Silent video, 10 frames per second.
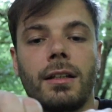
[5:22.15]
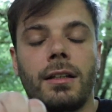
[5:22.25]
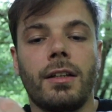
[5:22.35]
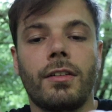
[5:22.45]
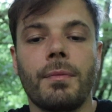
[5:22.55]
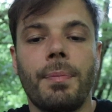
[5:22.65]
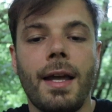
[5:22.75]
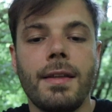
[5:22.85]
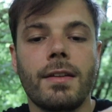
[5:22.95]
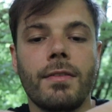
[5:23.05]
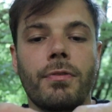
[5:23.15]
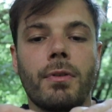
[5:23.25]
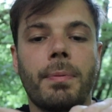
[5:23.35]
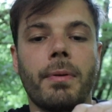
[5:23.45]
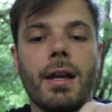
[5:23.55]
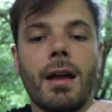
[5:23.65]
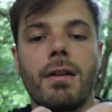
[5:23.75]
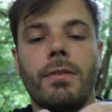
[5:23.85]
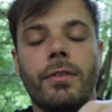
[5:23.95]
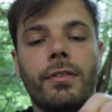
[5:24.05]
Because compared to the
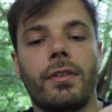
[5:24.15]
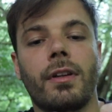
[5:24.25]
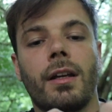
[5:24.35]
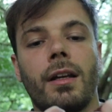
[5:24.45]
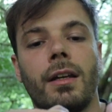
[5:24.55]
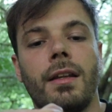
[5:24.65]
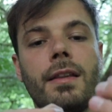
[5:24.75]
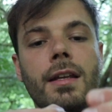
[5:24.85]
4.0s,